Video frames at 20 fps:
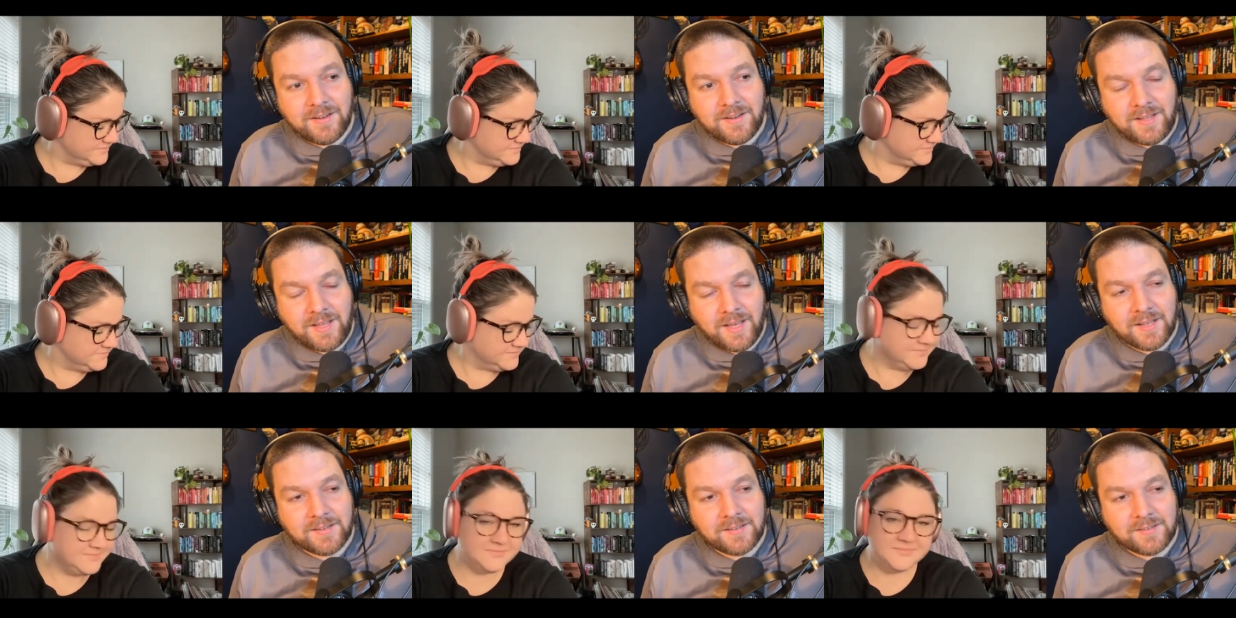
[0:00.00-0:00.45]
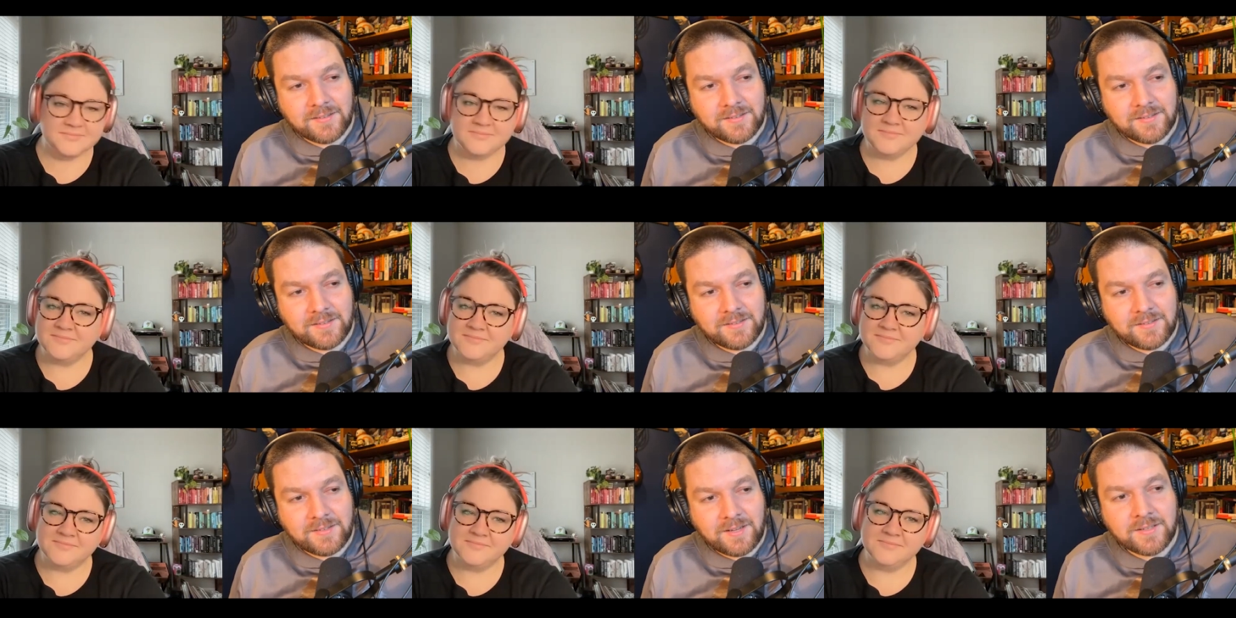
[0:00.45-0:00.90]
Speaker 1: yeah,
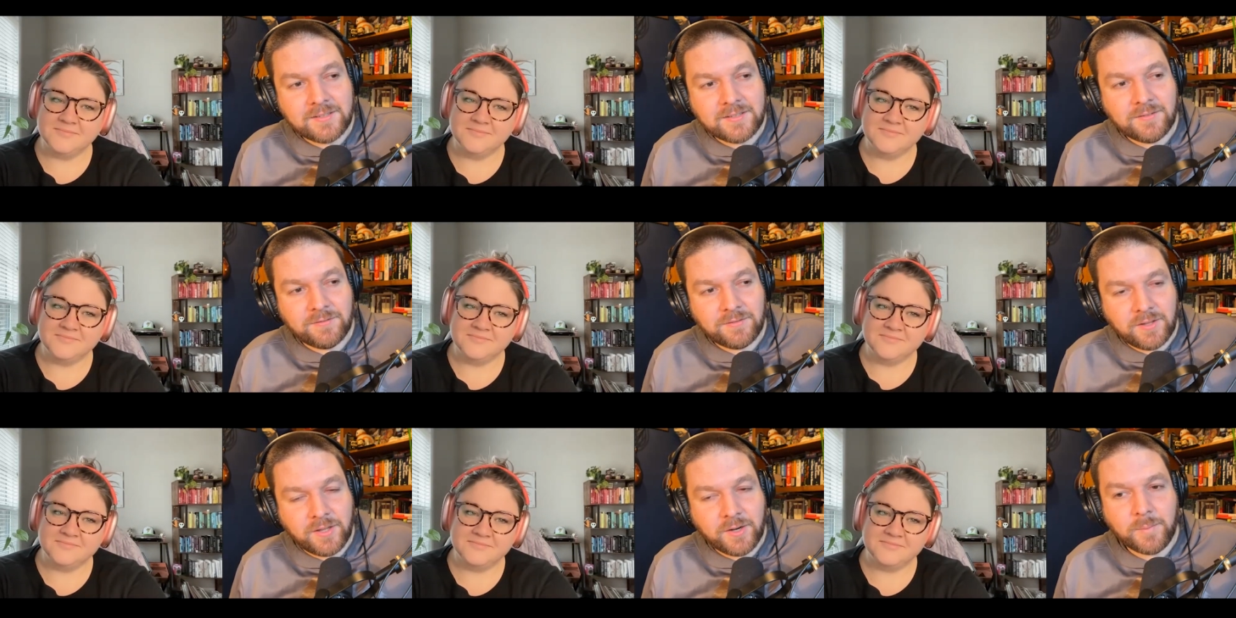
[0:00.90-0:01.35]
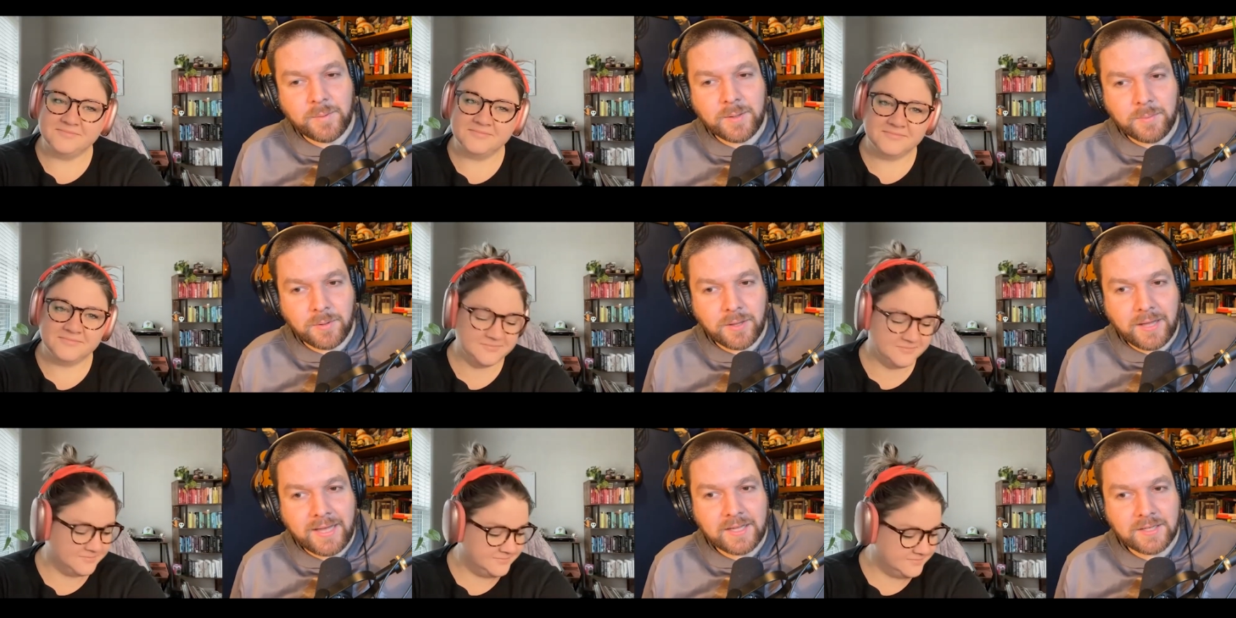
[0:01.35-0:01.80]
tons of little
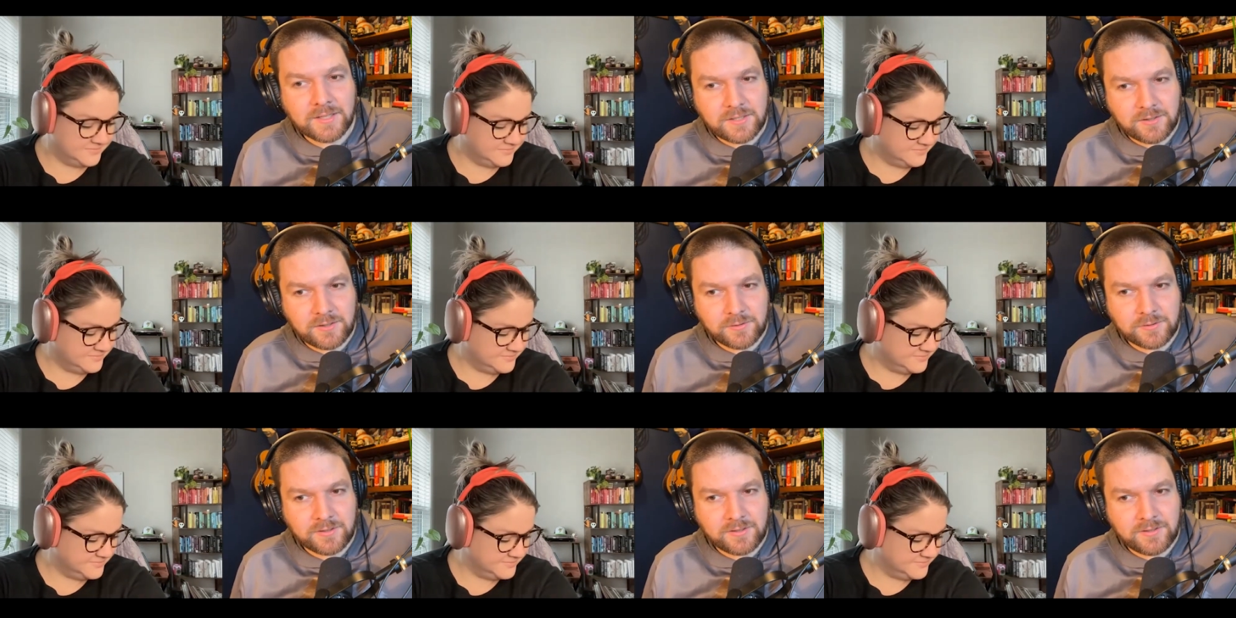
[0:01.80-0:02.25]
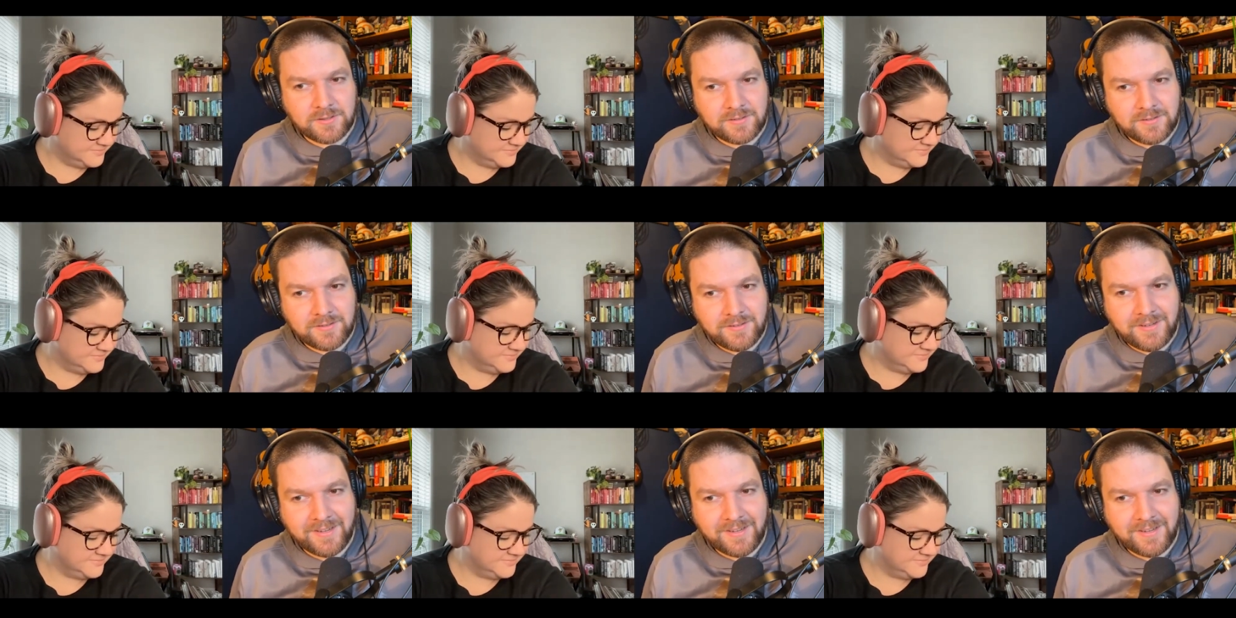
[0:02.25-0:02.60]
people and children.